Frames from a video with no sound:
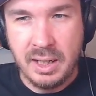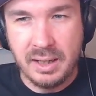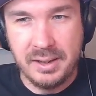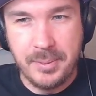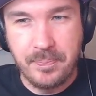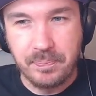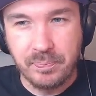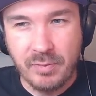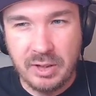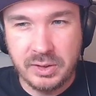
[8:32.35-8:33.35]
So
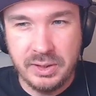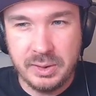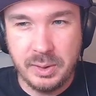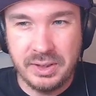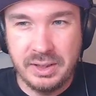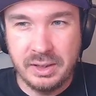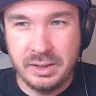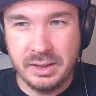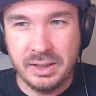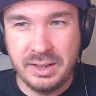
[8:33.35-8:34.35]

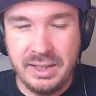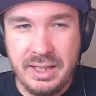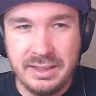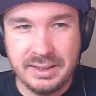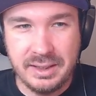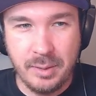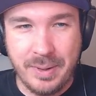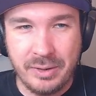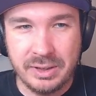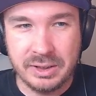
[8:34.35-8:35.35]
the thing is
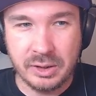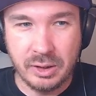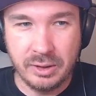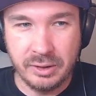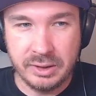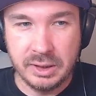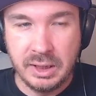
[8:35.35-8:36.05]
about this card